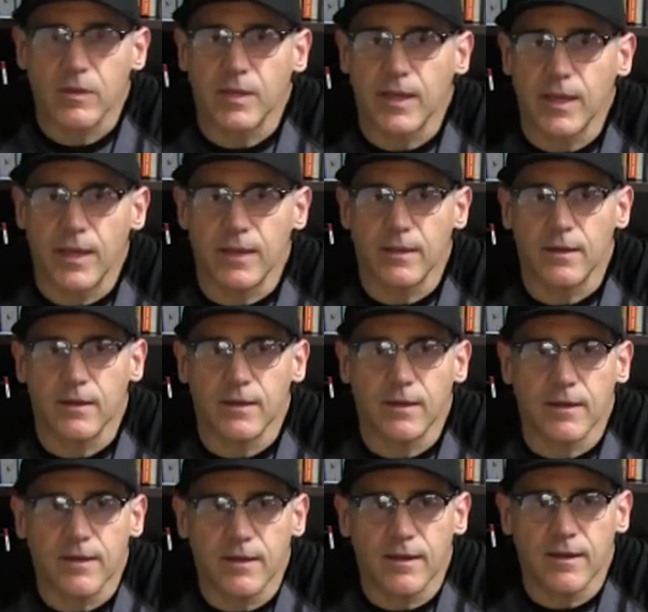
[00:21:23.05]
that
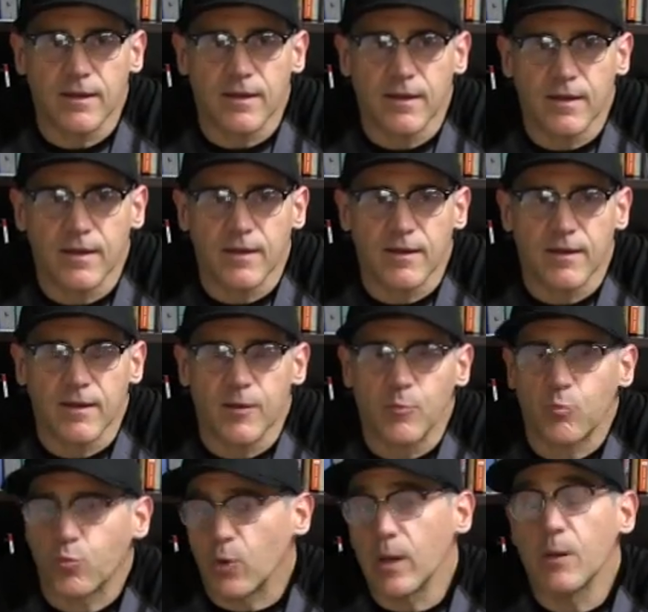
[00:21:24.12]

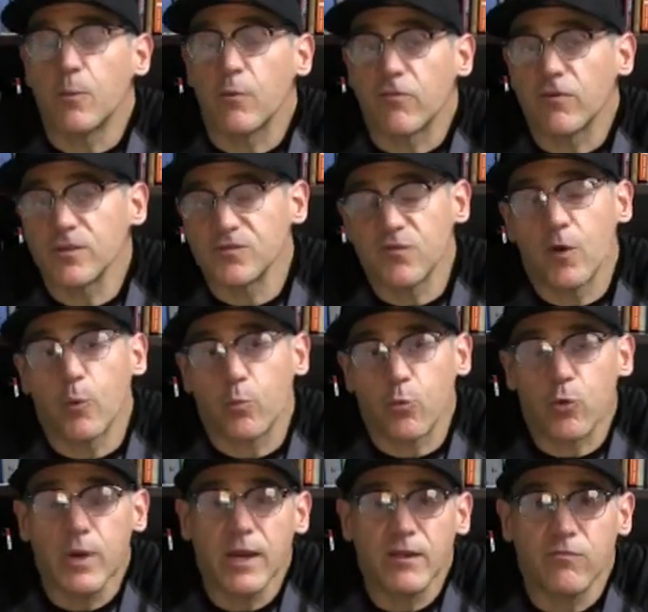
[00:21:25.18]
pray
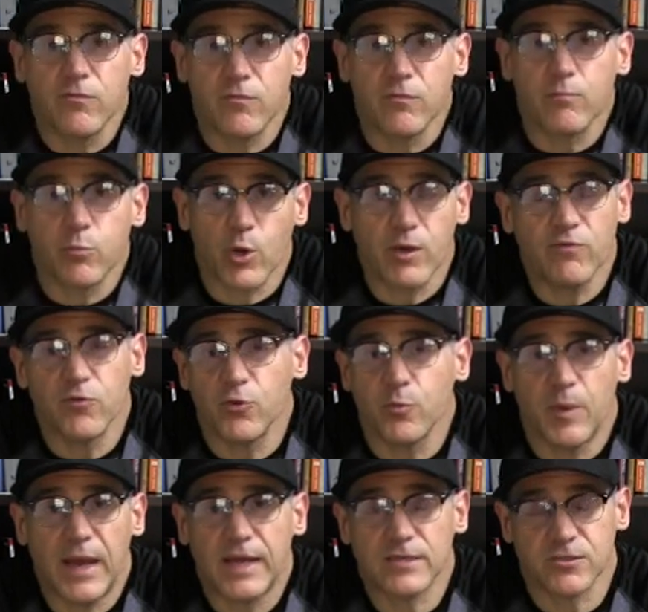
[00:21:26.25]
for
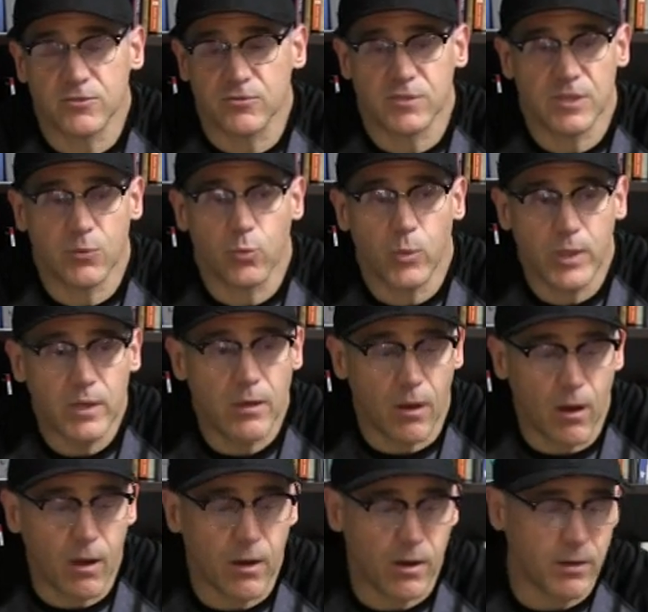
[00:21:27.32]
your pastors, that we
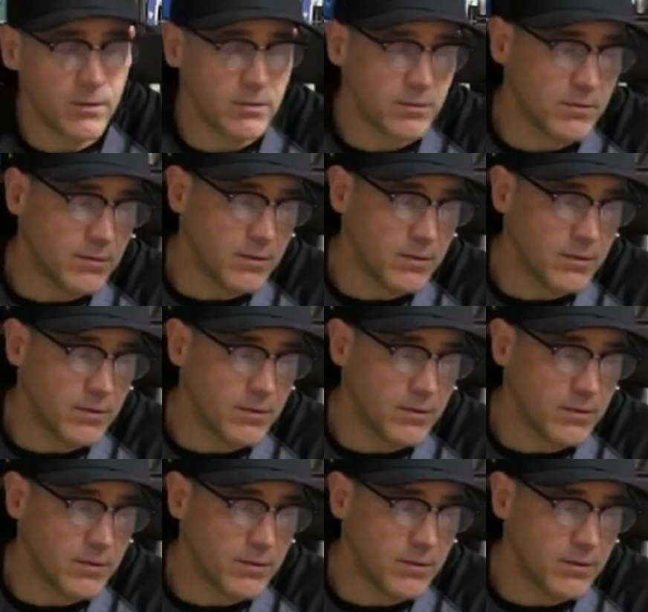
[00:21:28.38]
are